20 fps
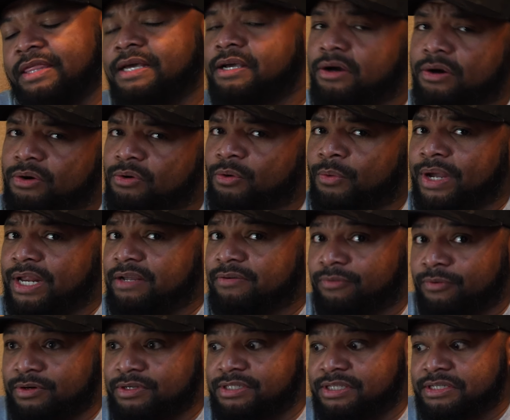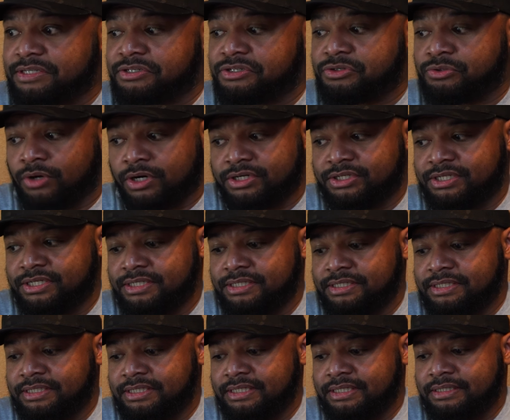think all we're waiting for is the
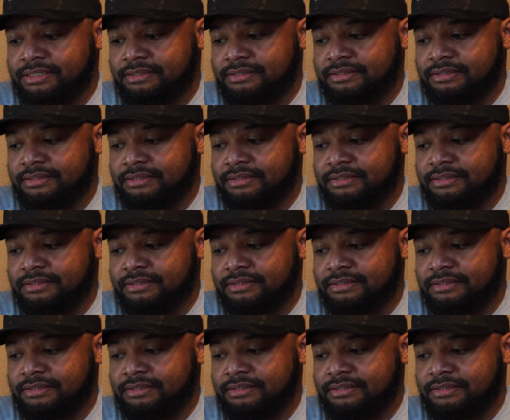instructions.